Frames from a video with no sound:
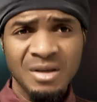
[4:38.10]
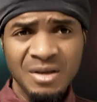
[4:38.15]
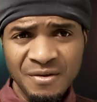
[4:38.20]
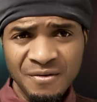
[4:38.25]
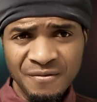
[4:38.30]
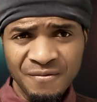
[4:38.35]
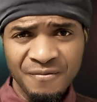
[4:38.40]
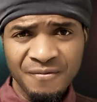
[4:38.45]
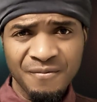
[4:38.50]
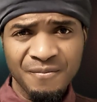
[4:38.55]

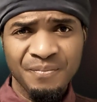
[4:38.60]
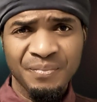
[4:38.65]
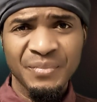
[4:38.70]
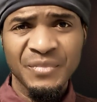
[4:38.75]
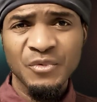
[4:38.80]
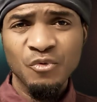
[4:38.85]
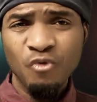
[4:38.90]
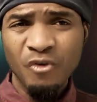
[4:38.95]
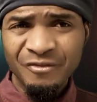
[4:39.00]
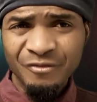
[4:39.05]
If
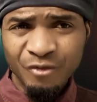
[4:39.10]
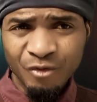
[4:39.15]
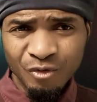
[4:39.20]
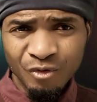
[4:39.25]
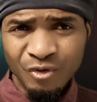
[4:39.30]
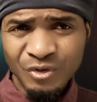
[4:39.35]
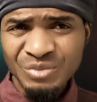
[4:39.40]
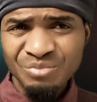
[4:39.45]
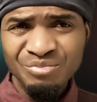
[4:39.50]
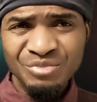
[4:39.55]
you are
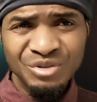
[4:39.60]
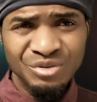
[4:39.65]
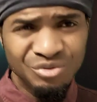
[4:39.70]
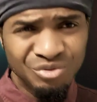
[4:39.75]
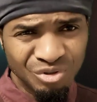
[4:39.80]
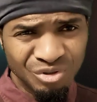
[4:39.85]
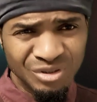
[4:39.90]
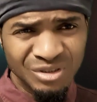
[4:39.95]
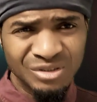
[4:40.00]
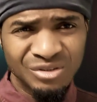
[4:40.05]
following
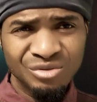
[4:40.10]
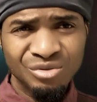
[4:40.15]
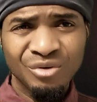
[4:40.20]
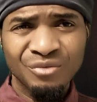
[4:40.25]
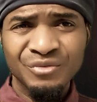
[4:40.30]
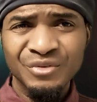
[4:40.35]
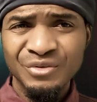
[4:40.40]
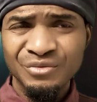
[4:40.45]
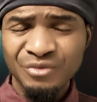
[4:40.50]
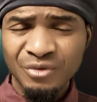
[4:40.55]
majority
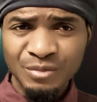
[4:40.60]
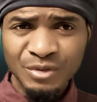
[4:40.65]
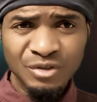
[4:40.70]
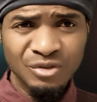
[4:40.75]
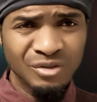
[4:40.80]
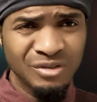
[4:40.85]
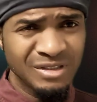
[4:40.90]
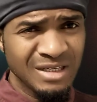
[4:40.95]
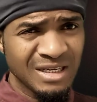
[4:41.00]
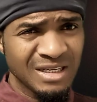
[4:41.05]
of
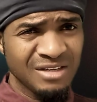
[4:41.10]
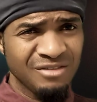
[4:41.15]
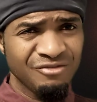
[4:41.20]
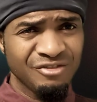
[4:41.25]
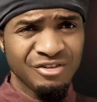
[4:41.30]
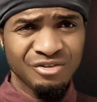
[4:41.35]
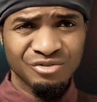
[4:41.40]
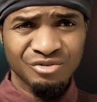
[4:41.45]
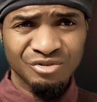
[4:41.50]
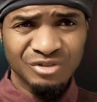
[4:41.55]
information they are
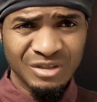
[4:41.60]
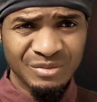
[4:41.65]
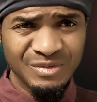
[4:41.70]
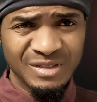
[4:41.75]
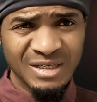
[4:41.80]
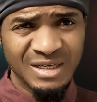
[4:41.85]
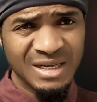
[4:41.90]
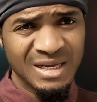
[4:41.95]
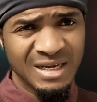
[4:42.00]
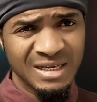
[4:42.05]
giving on social
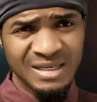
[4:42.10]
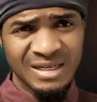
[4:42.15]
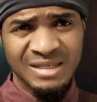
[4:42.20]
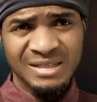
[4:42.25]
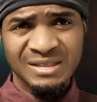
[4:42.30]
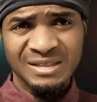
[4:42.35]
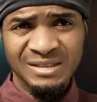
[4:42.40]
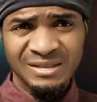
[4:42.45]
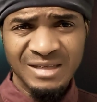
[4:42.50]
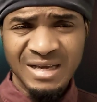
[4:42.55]
media,
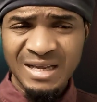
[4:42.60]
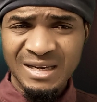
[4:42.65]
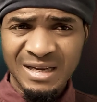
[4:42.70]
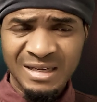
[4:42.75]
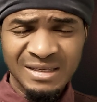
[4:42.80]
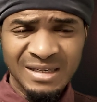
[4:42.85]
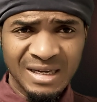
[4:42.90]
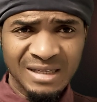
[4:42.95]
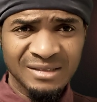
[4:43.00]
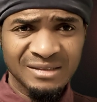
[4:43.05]
Ghana this,
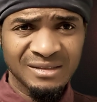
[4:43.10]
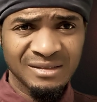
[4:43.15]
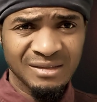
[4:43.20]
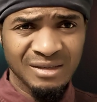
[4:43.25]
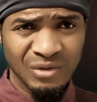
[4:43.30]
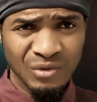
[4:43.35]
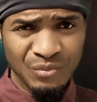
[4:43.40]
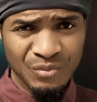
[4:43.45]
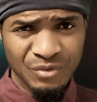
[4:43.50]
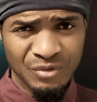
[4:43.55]
Ghana that,
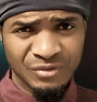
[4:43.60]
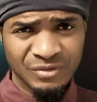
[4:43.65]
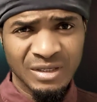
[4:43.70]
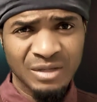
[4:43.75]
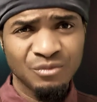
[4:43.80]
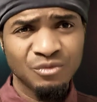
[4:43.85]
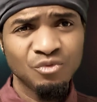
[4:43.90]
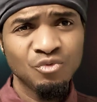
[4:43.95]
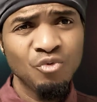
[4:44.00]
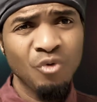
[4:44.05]
I hope you
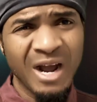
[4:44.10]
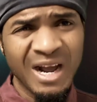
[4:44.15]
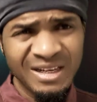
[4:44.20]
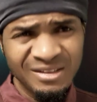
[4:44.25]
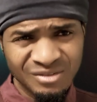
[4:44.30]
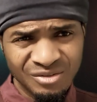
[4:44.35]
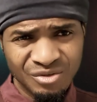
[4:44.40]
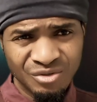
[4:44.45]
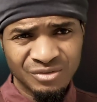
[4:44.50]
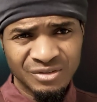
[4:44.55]
understand. You
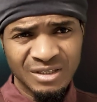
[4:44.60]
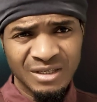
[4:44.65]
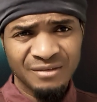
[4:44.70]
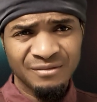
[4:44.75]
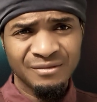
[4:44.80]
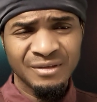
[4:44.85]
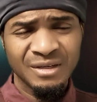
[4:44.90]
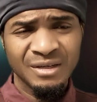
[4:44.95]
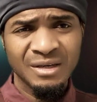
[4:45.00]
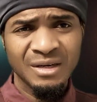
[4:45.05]
ask
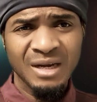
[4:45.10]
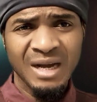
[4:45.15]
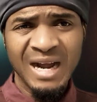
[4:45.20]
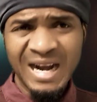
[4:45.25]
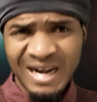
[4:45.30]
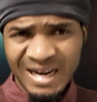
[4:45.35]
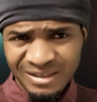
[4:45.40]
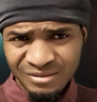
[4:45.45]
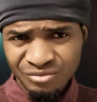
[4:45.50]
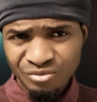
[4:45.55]
yourself,
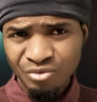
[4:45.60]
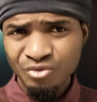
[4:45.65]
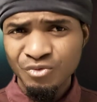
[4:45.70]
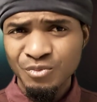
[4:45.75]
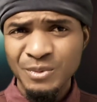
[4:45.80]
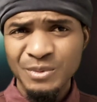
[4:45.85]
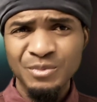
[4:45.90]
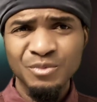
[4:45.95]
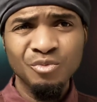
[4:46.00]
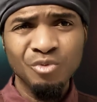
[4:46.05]
ask
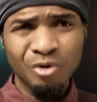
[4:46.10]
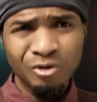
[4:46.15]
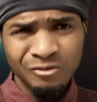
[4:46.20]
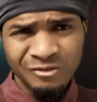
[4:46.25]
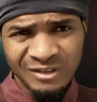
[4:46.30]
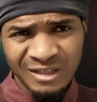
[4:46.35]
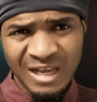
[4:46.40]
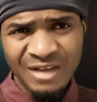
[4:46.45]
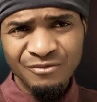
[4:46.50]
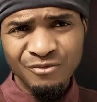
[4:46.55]
those people,
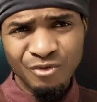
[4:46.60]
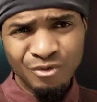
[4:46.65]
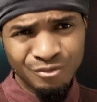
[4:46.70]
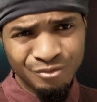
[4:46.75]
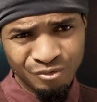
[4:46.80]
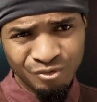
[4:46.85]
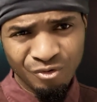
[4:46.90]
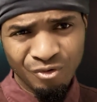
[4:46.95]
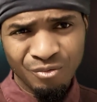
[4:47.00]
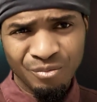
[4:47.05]
what type
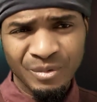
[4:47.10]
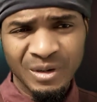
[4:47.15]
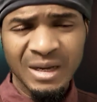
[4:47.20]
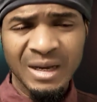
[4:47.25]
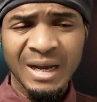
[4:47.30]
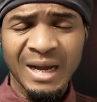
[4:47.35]
of job